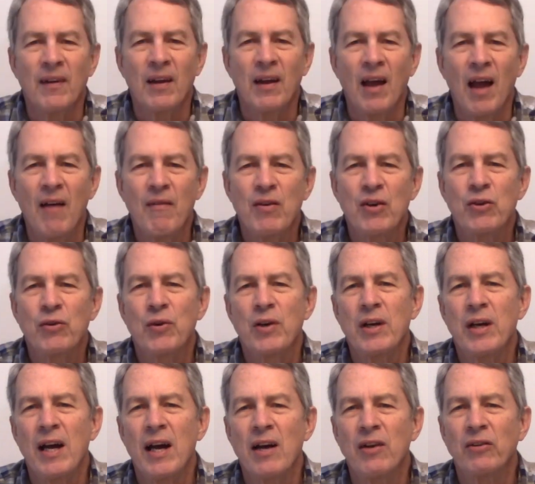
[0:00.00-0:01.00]
Every
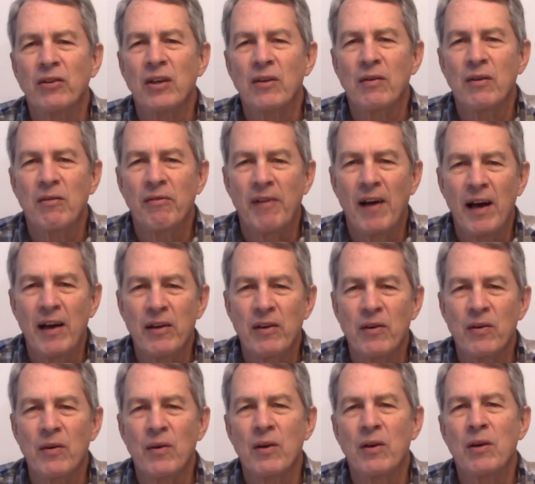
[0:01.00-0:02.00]
tree has a different
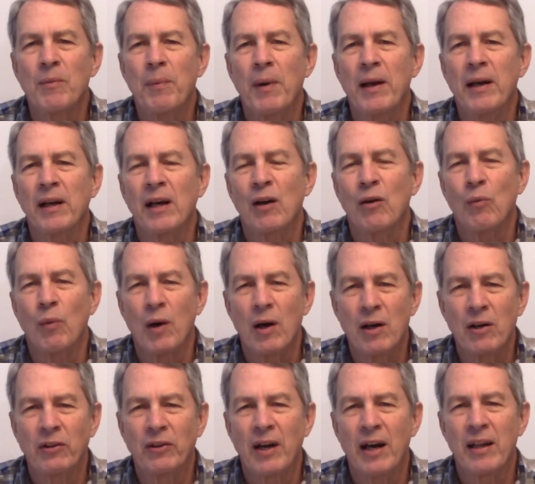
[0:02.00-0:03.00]
value depending on where
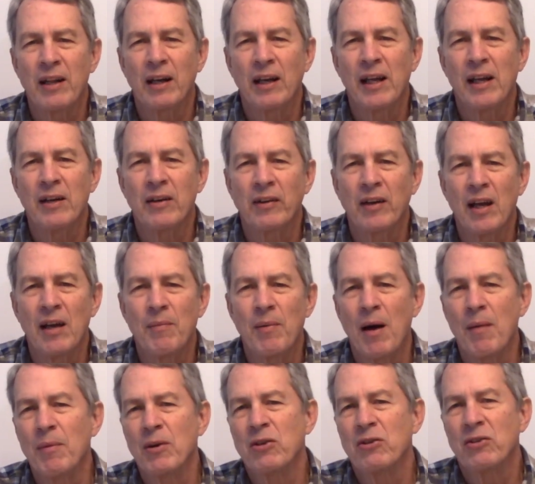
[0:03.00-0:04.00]
it's at in the landscape, how
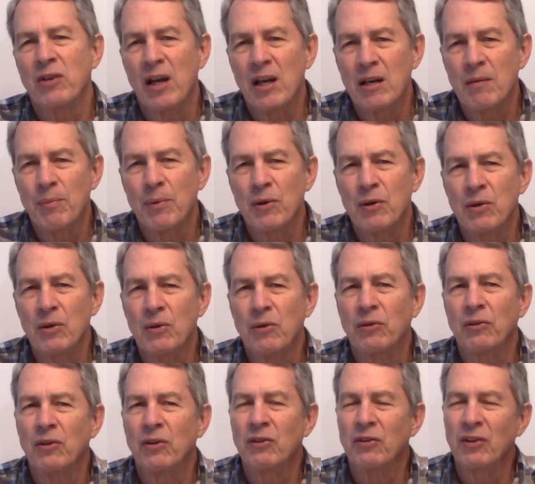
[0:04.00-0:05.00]
much shade it
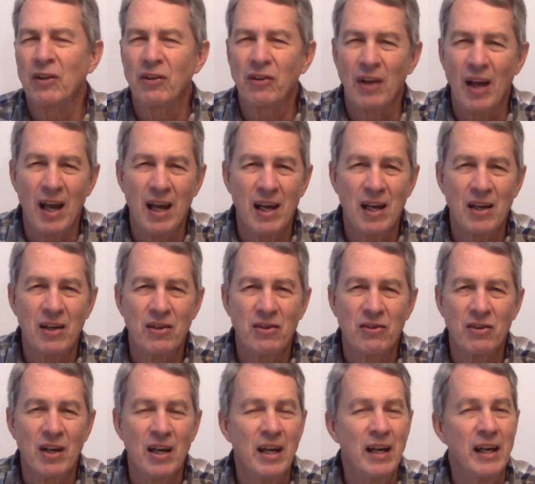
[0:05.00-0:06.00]
produces, its
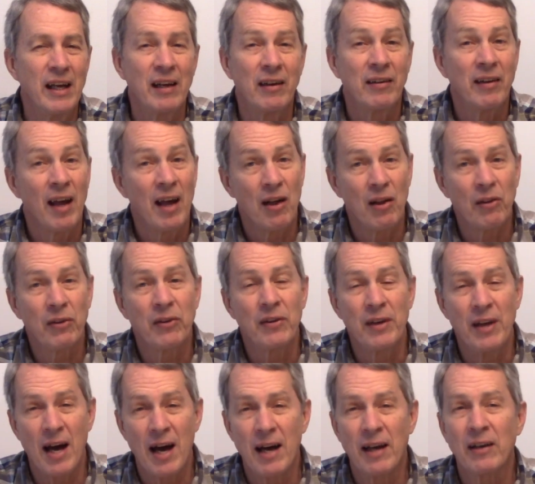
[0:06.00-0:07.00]
age, its health,
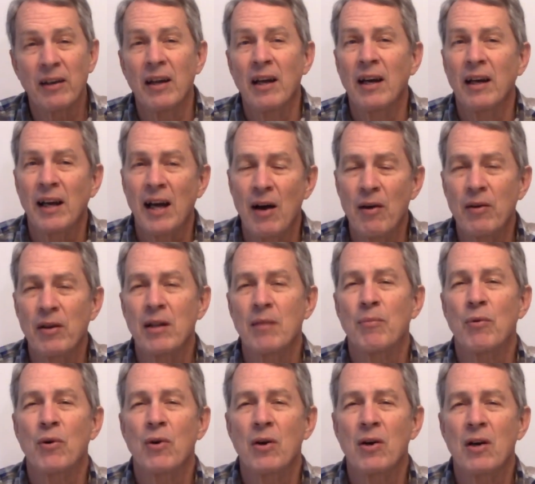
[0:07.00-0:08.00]
not counting the
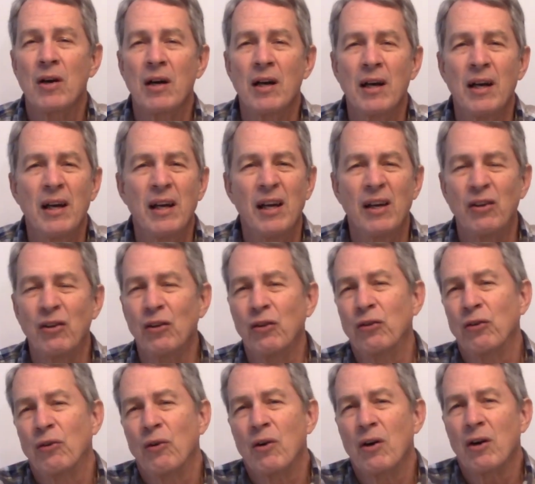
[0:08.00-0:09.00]
borer, its
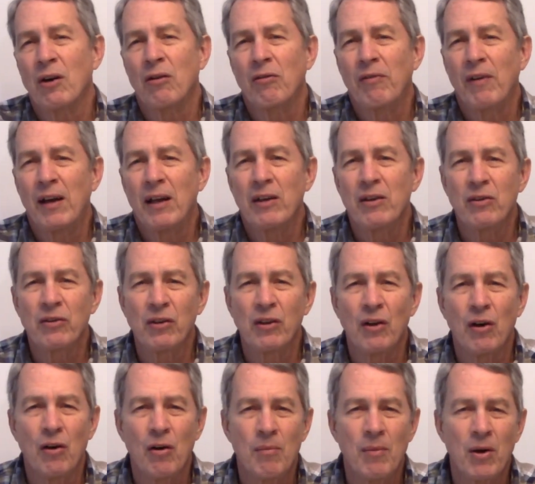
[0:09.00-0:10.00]
historical value to the
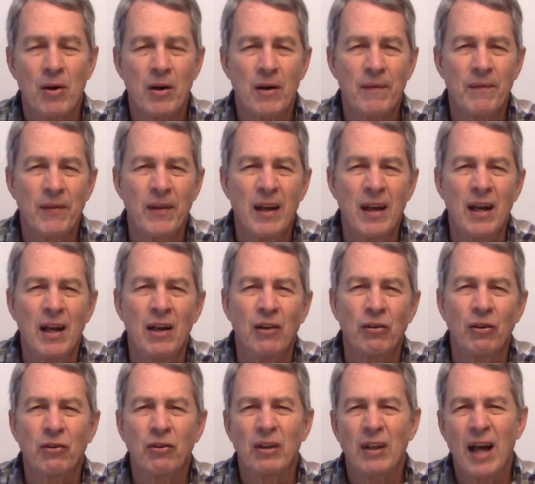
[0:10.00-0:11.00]
homeowner. So
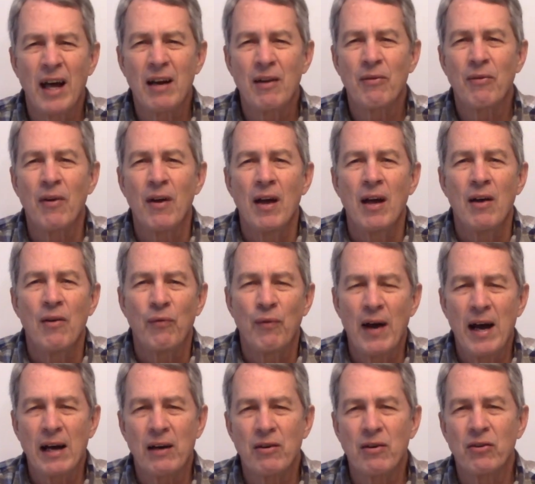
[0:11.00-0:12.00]
there's a lot of
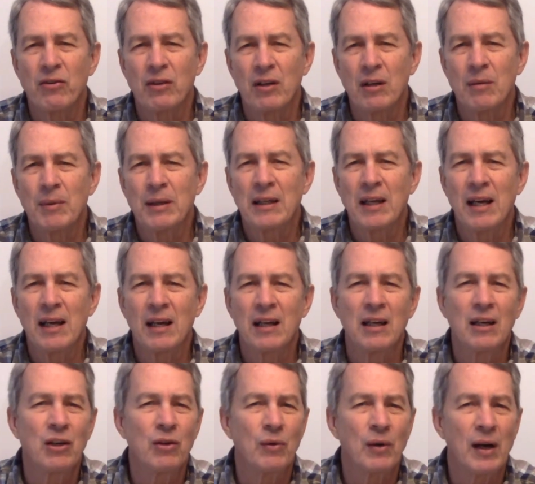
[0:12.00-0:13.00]
factors need to be taken
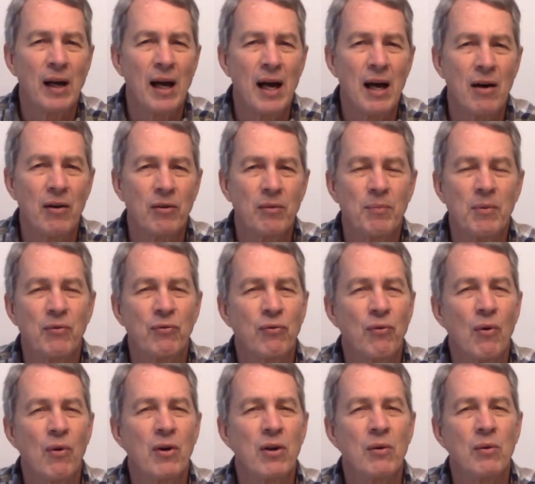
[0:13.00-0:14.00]
into account
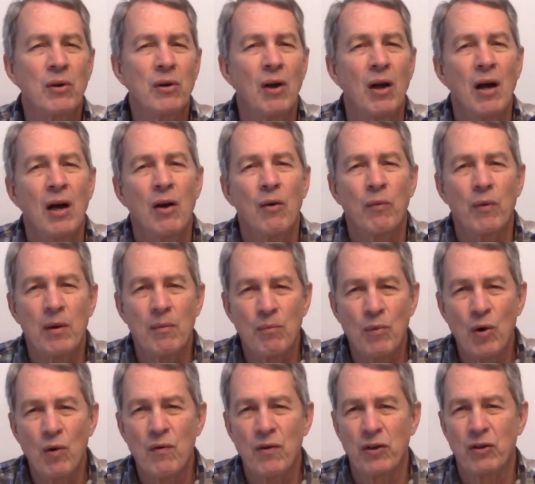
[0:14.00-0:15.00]
before you would
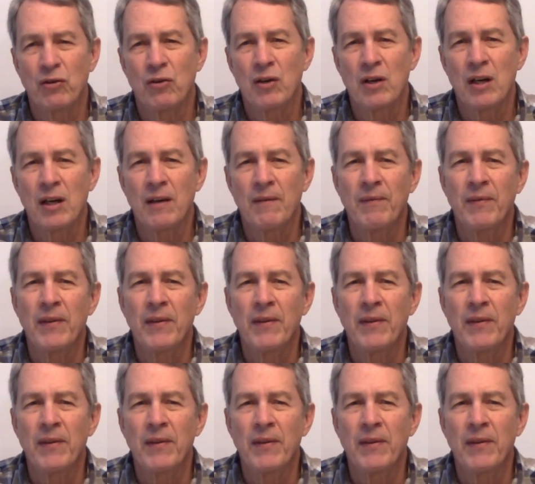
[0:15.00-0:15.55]
remove a tree.